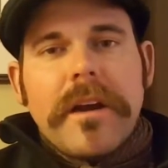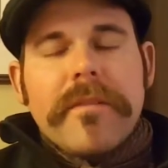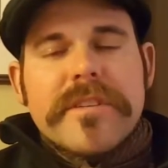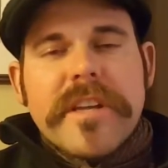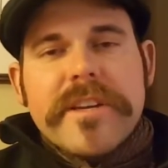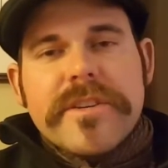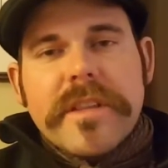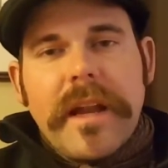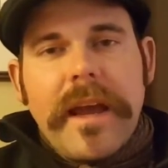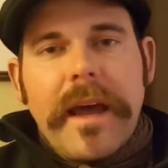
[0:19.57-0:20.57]
conversation
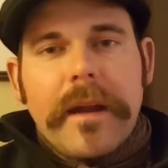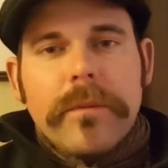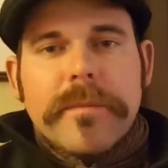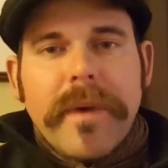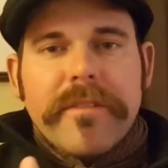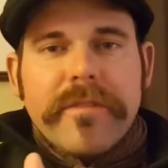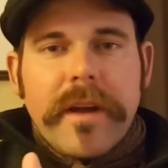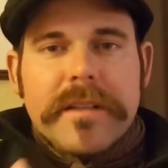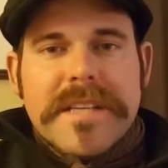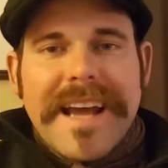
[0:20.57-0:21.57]
that I had with my
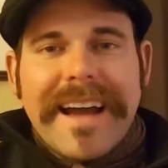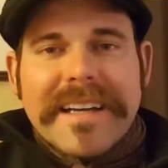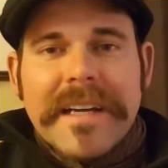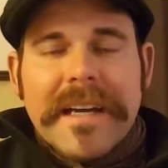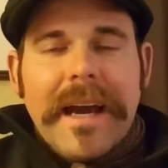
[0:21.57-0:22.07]
friend Zach